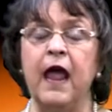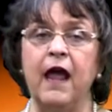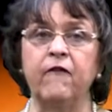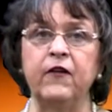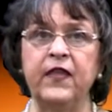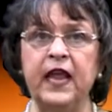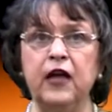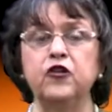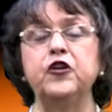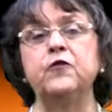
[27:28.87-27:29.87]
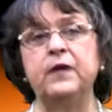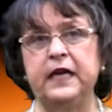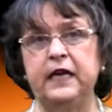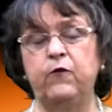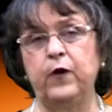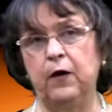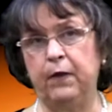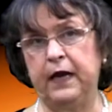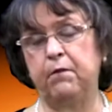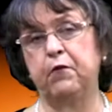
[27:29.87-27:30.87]
Everything else you need will
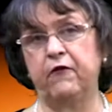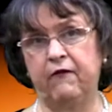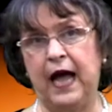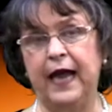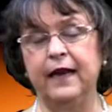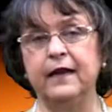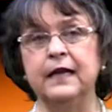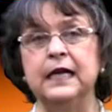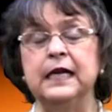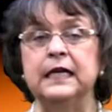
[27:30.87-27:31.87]
be provided.